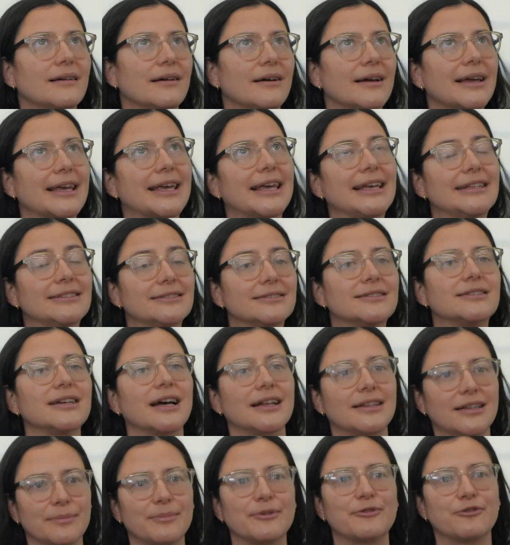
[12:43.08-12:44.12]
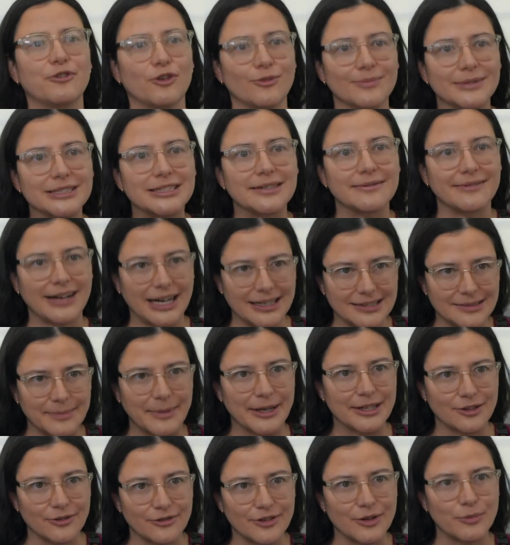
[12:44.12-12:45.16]
hint at the performative
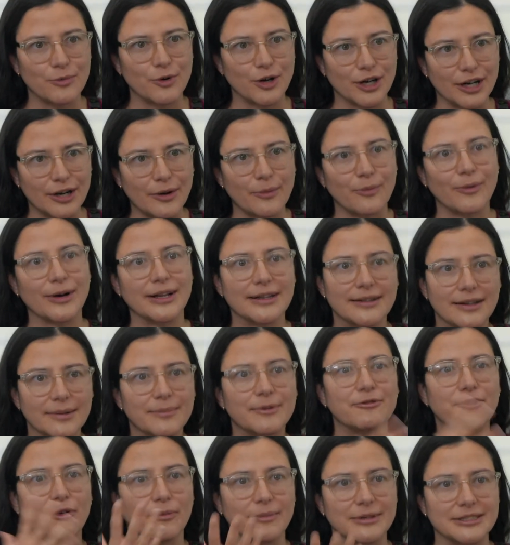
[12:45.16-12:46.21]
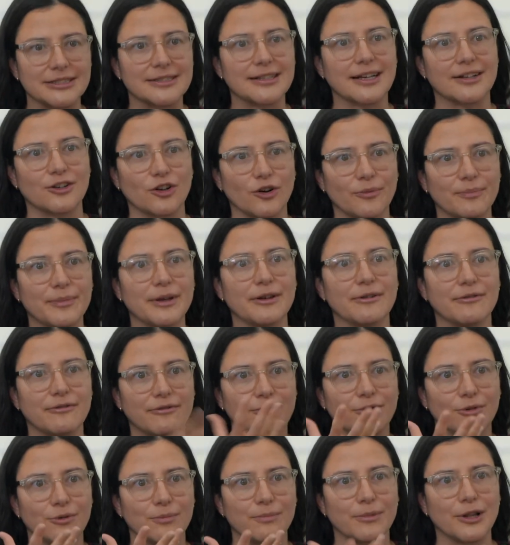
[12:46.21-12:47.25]
aspect of the work when the performance cannot be
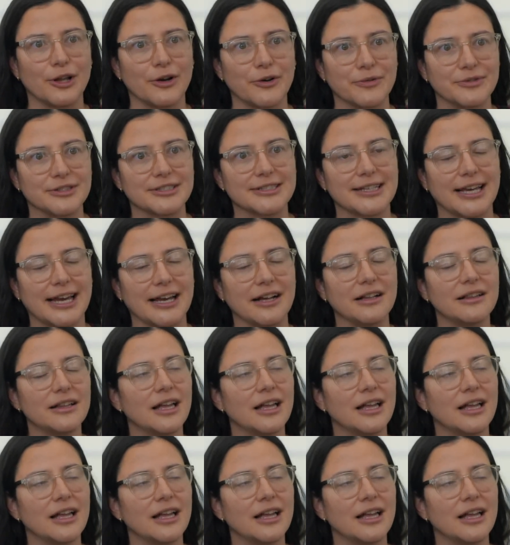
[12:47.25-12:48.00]
full-blown scale.